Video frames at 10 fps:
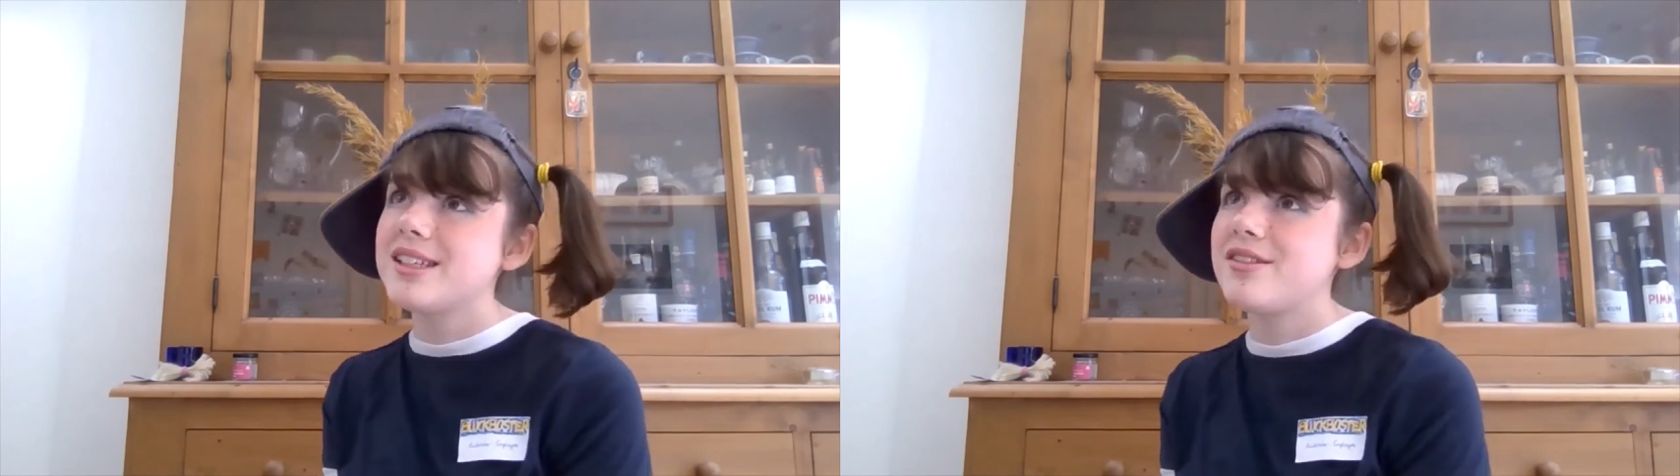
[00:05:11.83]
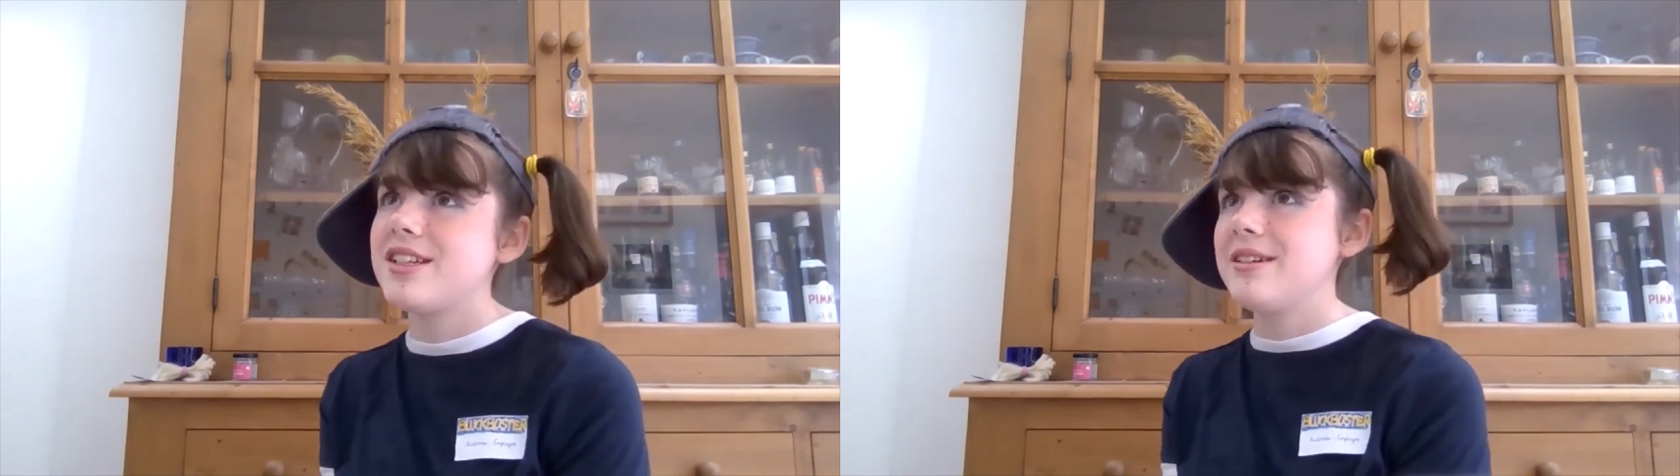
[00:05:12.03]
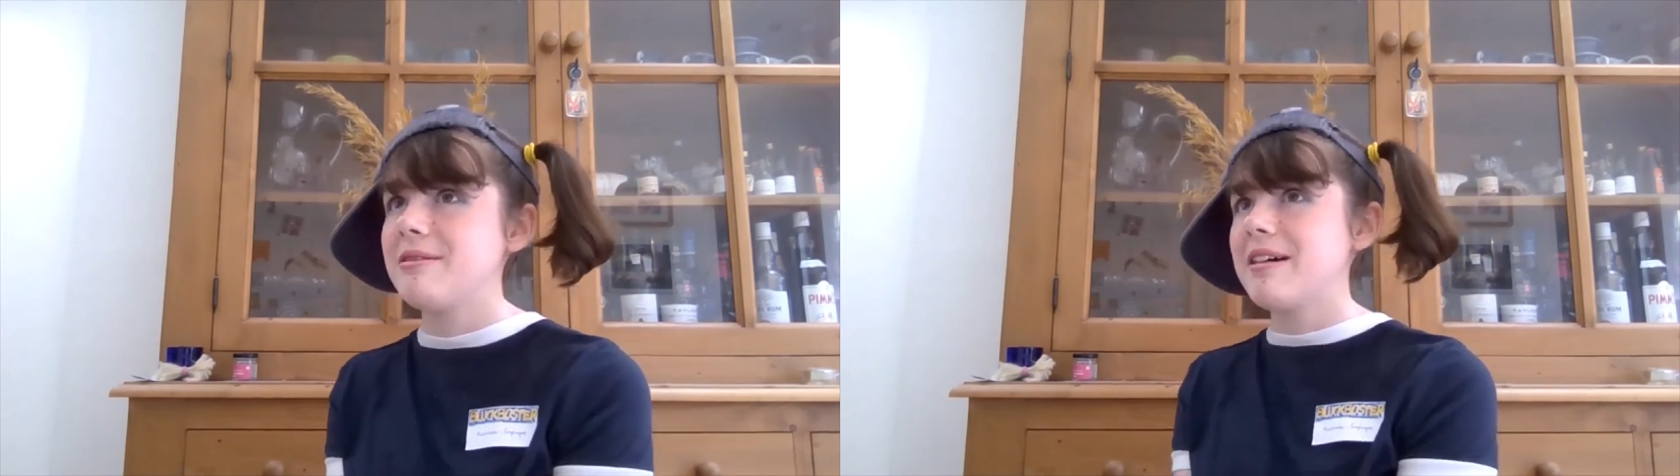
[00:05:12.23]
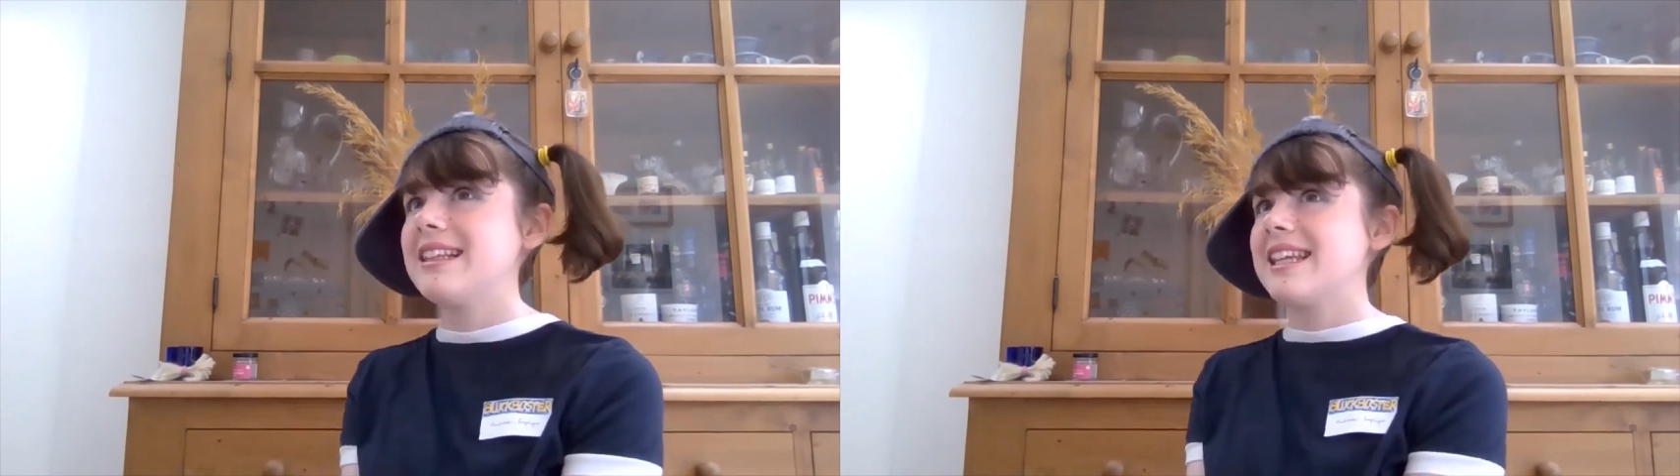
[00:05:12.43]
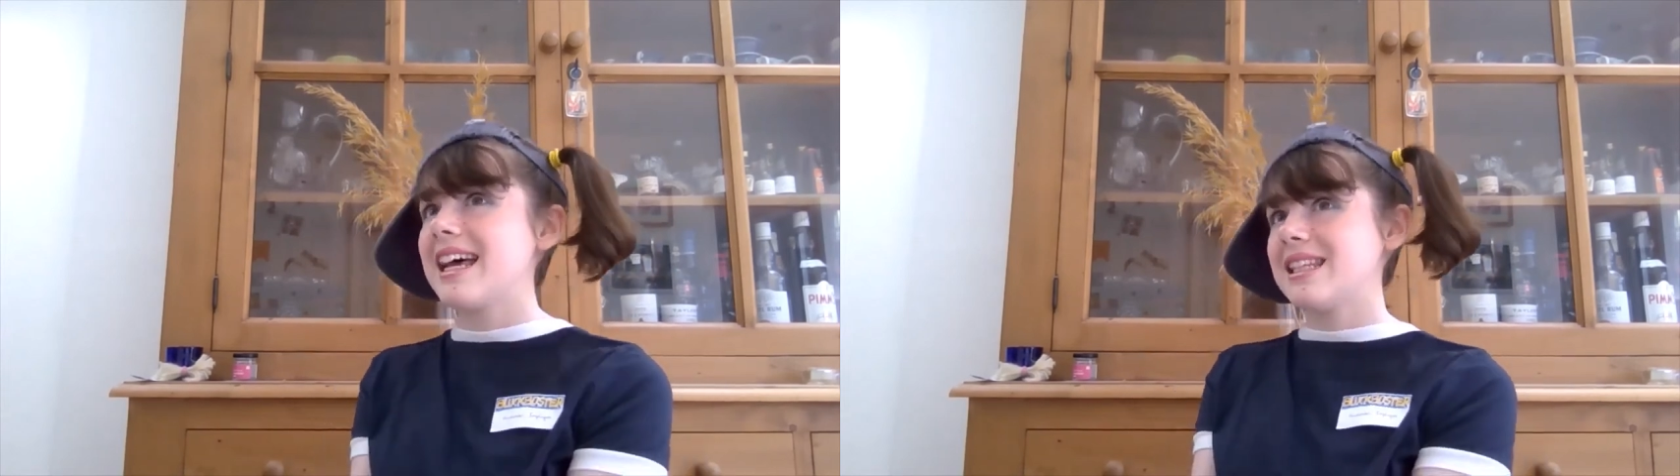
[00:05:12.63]
are doing well
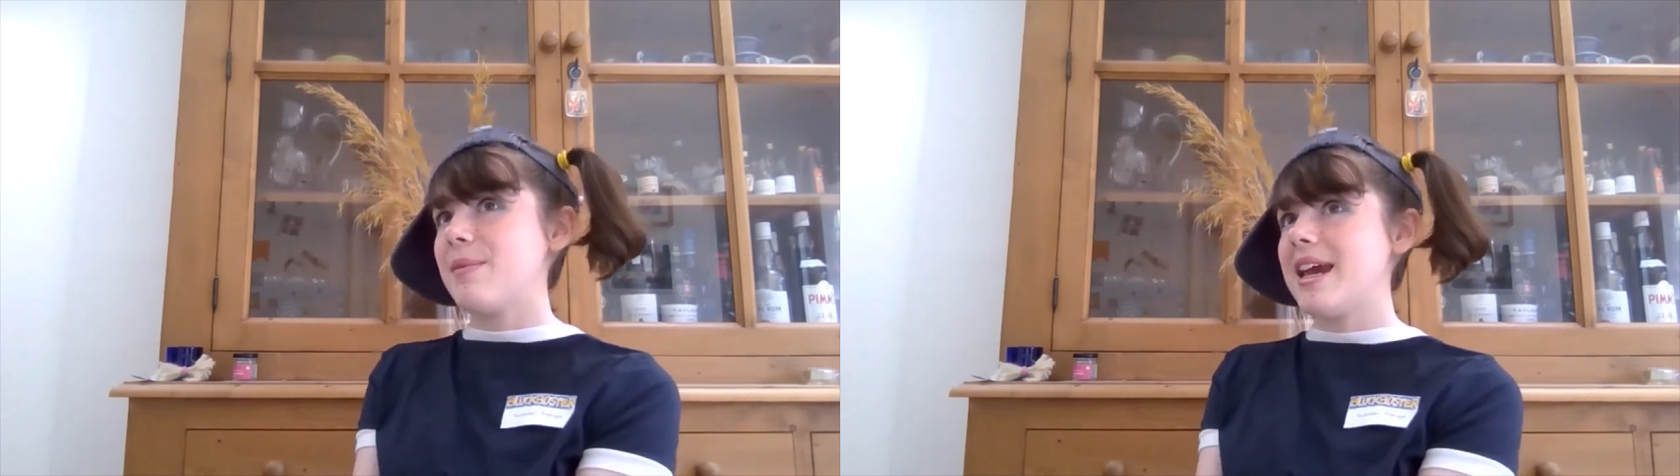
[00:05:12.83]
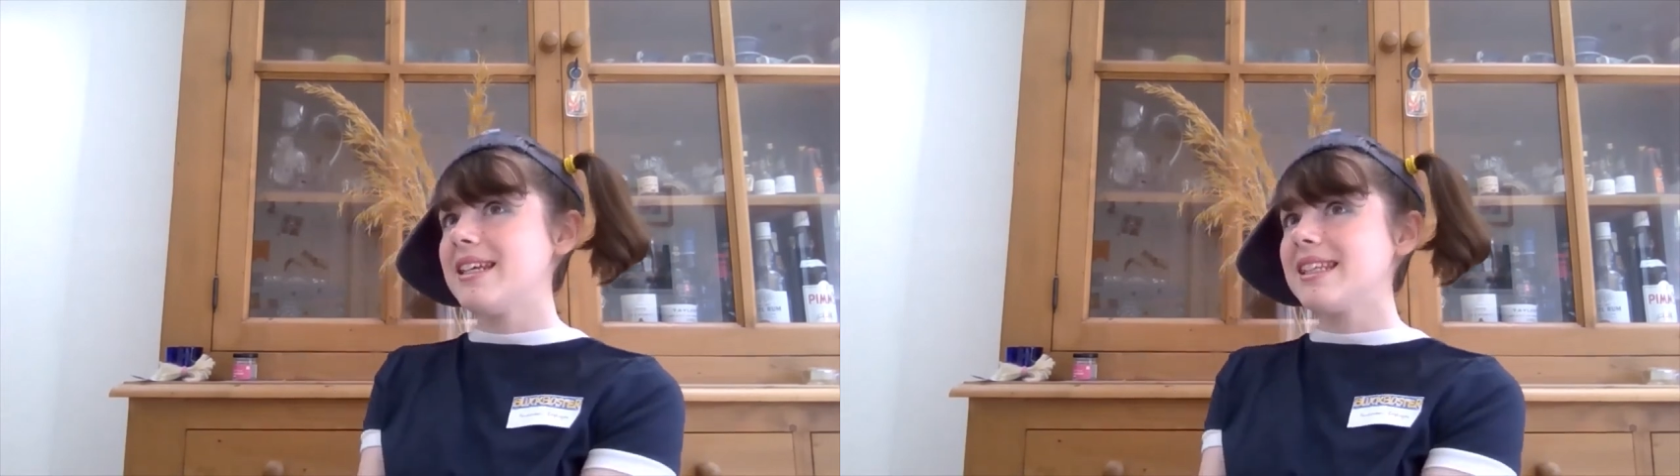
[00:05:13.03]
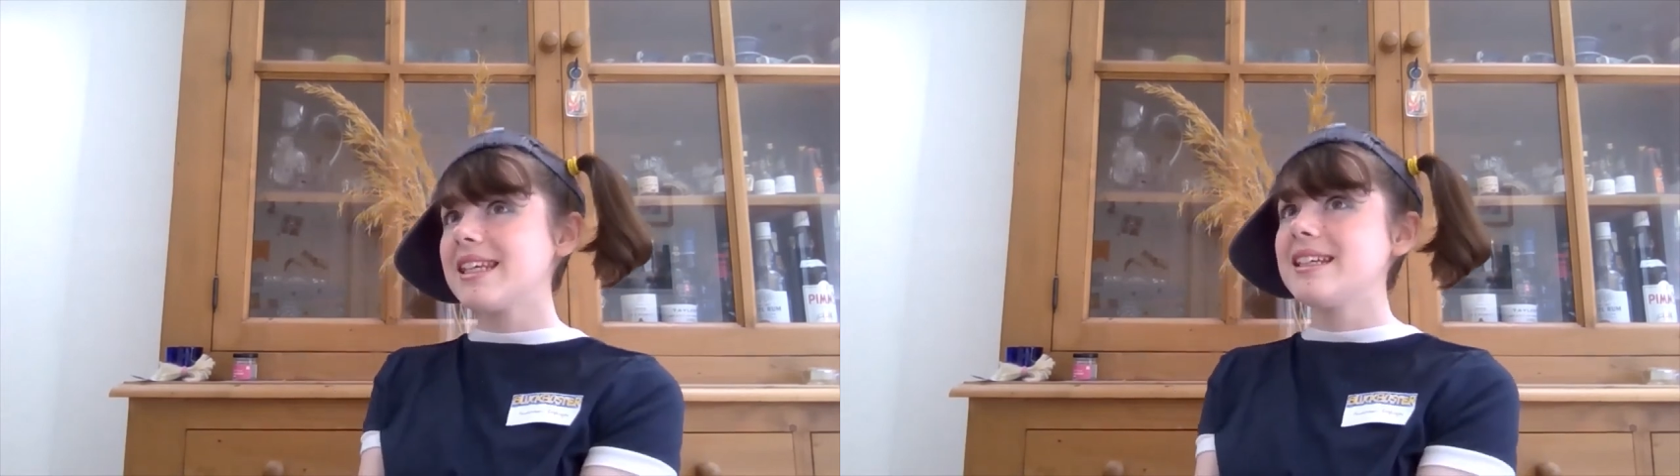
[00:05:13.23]
in that space,